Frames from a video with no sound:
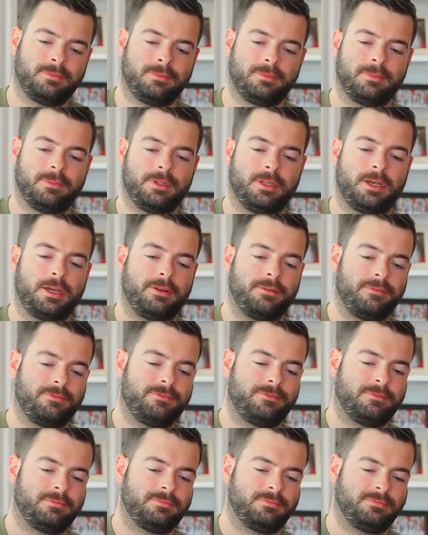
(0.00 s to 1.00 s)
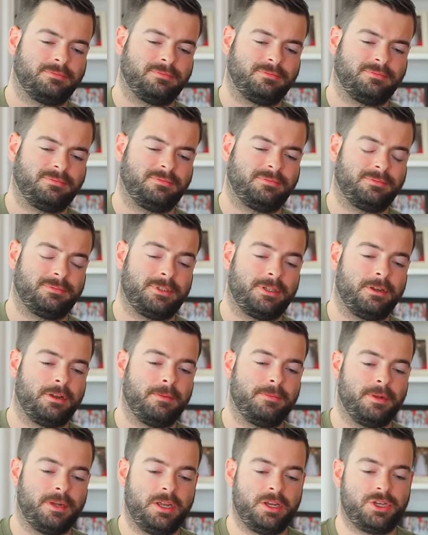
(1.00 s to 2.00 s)
A lot of
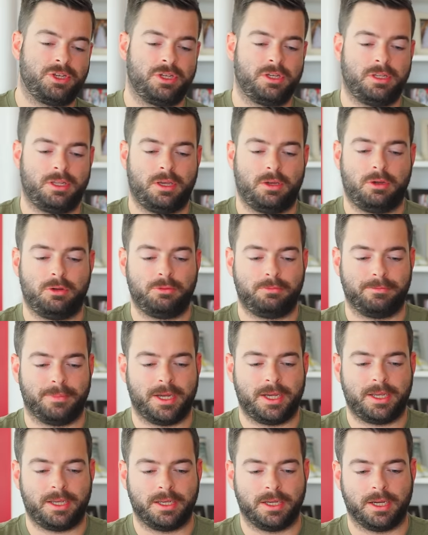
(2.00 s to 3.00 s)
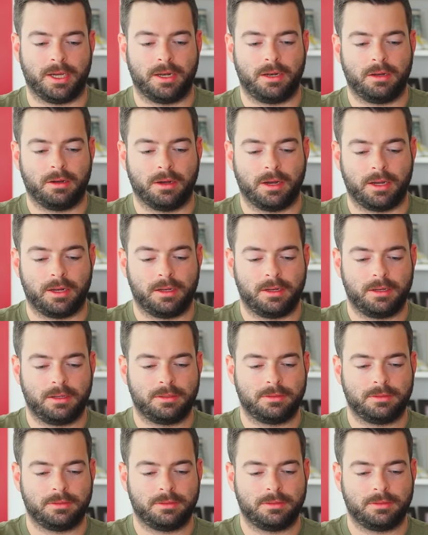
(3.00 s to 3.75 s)
carbonation in that. Oh my God, all right.